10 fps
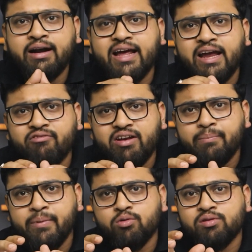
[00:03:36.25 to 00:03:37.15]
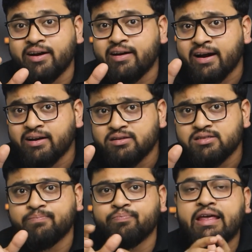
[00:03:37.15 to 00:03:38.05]
Dive deep into threat
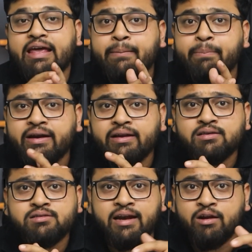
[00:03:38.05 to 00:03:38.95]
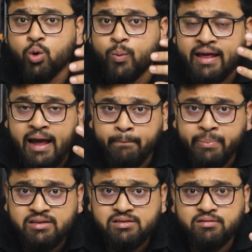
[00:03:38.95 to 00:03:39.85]
actors, APTs, and global
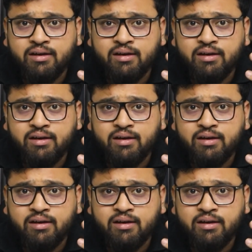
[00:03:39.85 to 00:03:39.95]
campaigns,